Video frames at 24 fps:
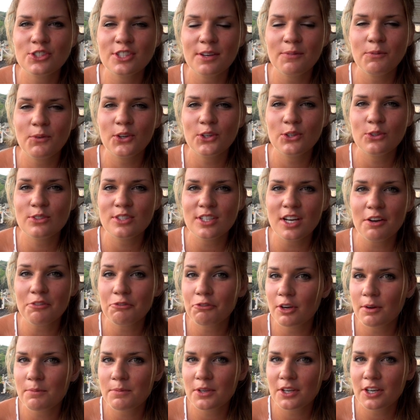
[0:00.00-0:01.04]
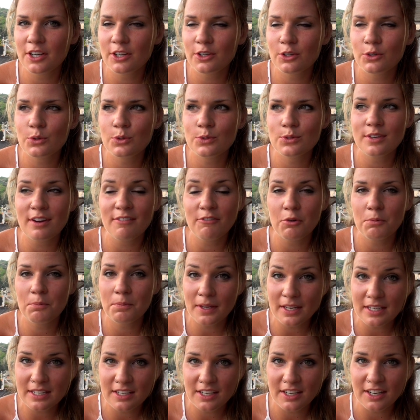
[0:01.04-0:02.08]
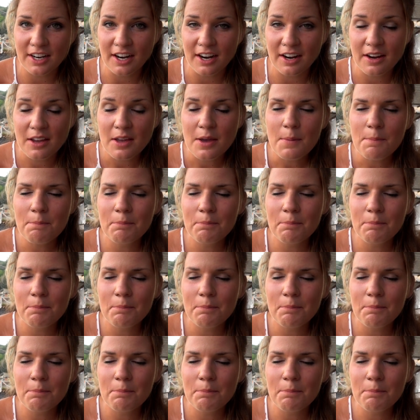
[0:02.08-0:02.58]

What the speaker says: someone who's not from here or who's never been here,